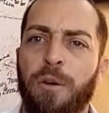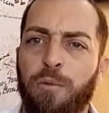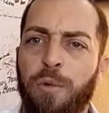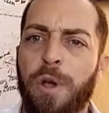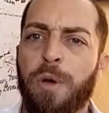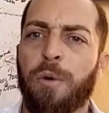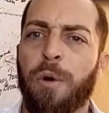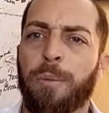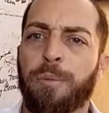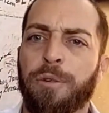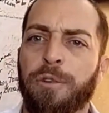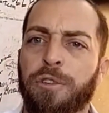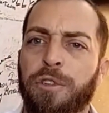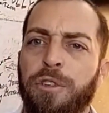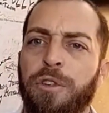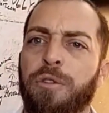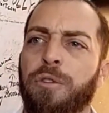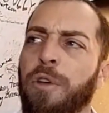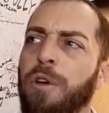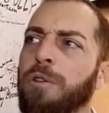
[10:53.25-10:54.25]
And we will
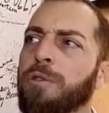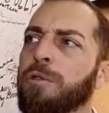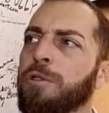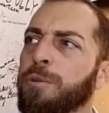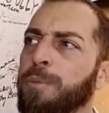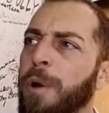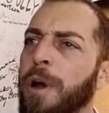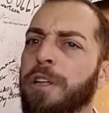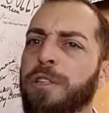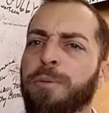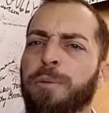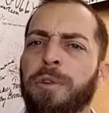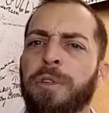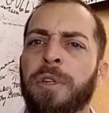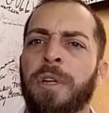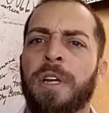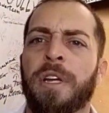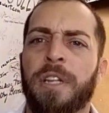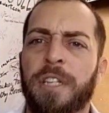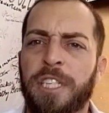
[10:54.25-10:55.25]
pursue those
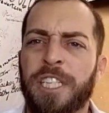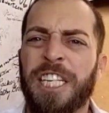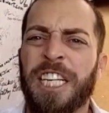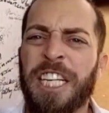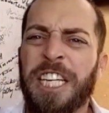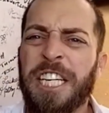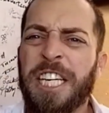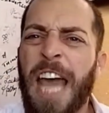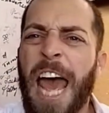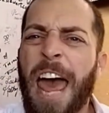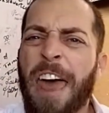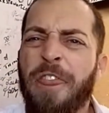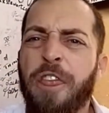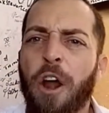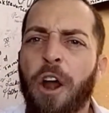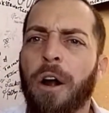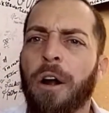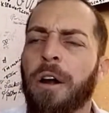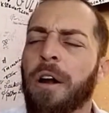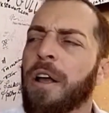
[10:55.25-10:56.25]
responsible
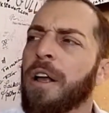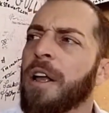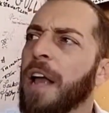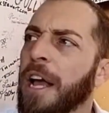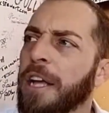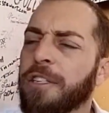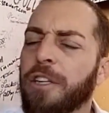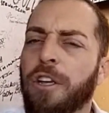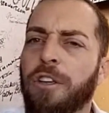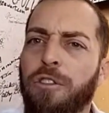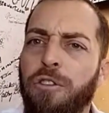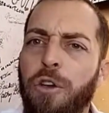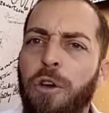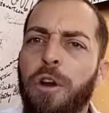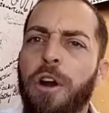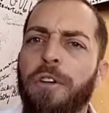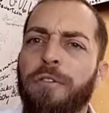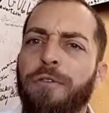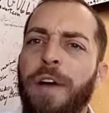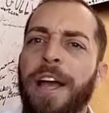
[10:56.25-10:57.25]
together as a
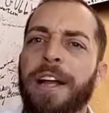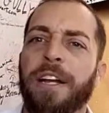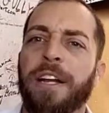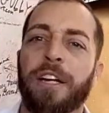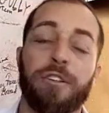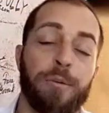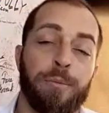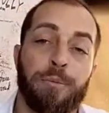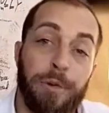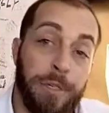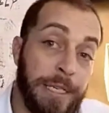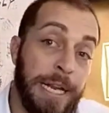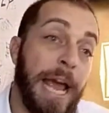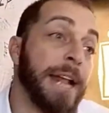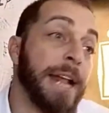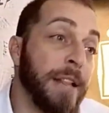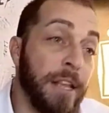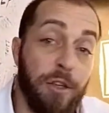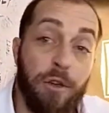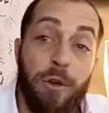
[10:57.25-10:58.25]
unified country.
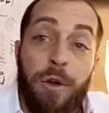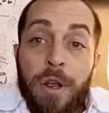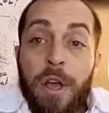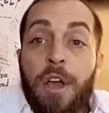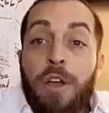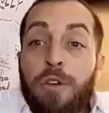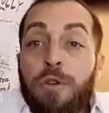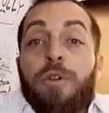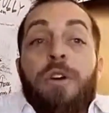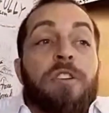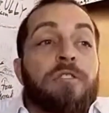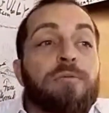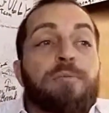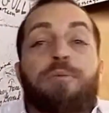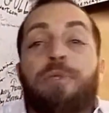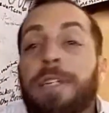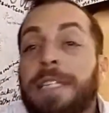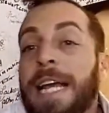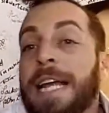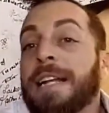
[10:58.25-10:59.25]
Pretend that you could you could
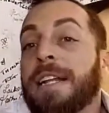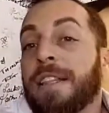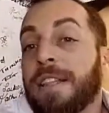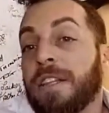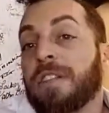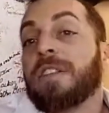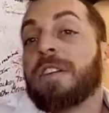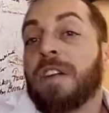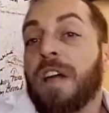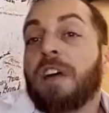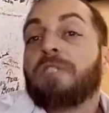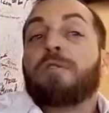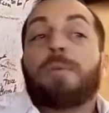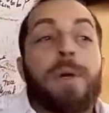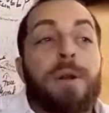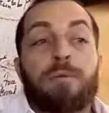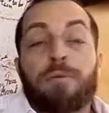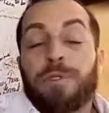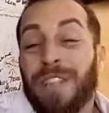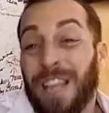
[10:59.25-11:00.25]
have pretended that the
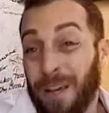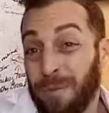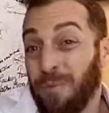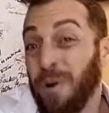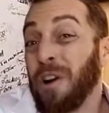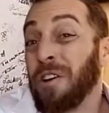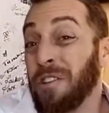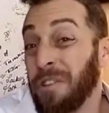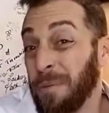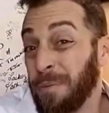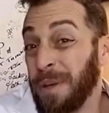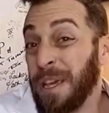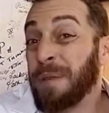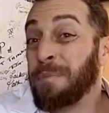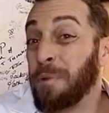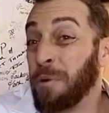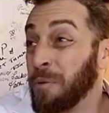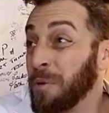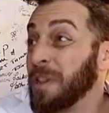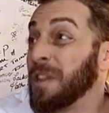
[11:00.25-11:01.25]
government was like part of the
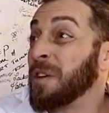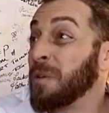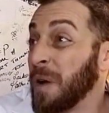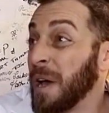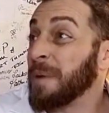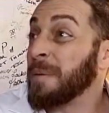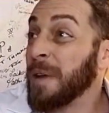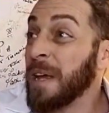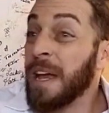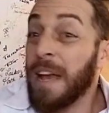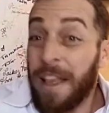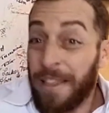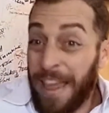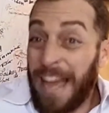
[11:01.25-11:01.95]
people. Really, I mean,